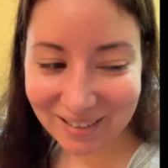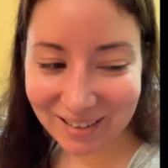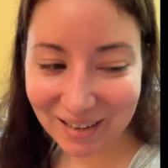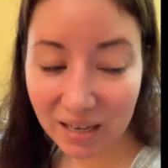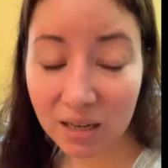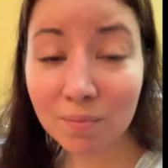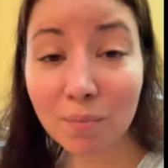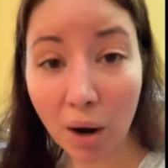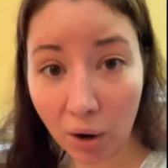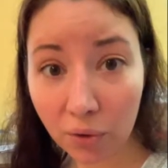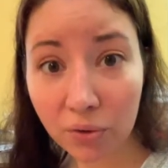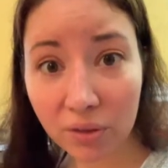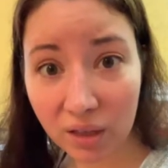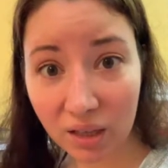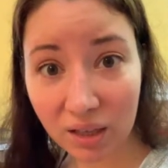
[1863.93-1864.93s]
I can
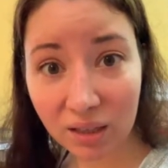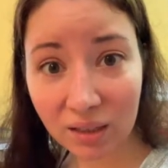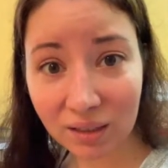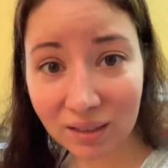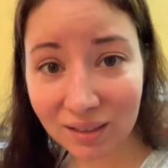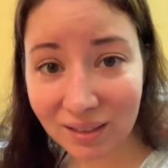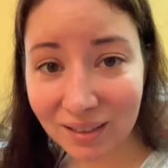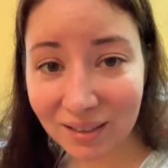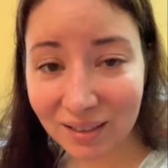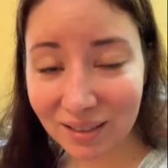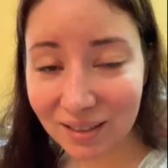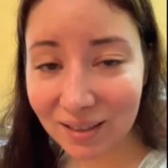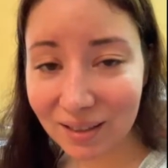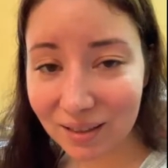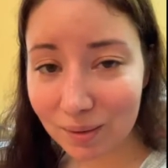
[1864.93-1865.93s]
mouth it.
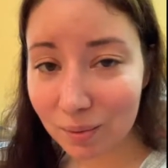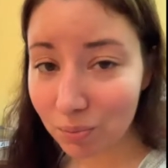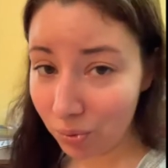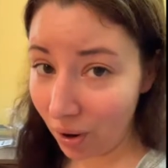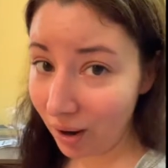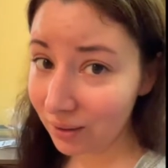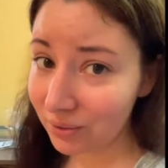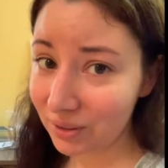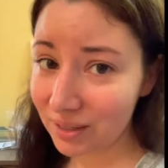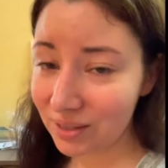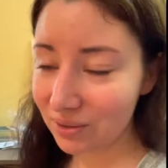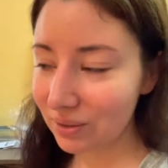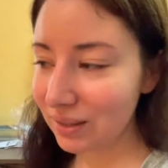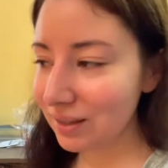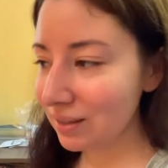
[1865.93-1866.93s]

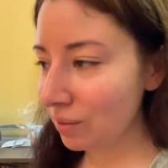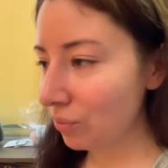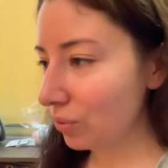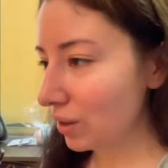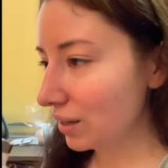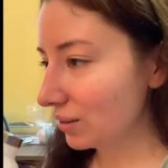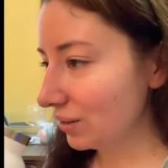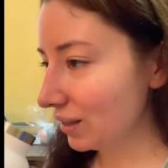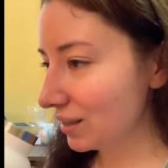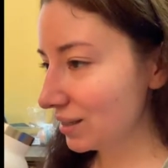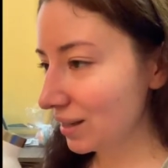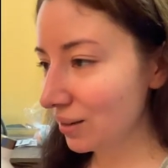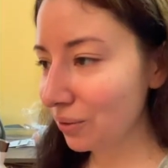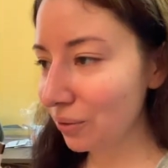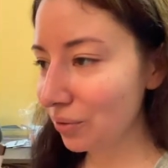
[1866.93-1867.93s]
Progress, right? Progress.
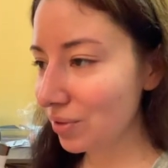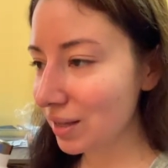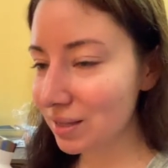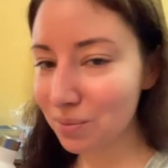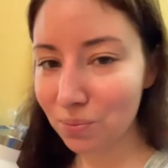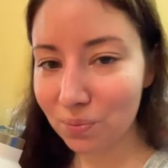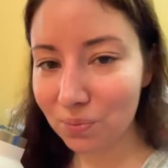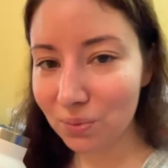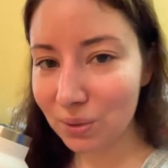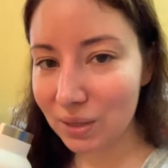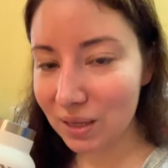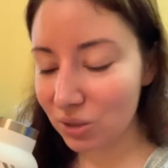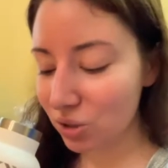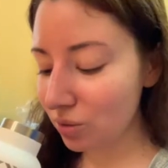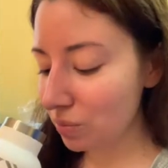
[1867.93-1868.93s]
I don't know if
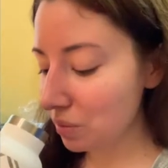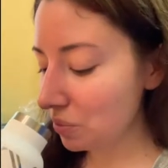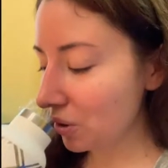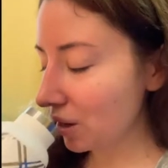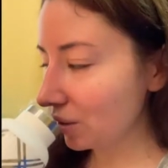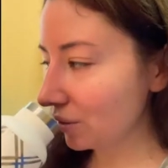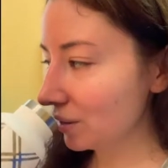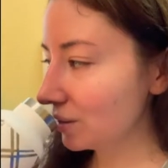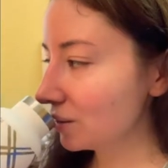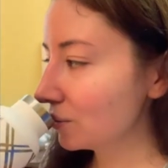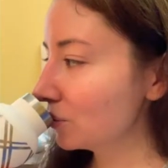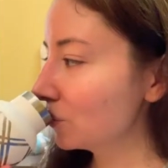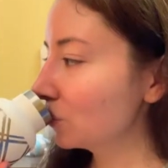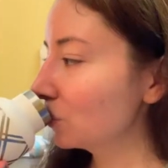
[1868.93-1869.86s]
that should be progress.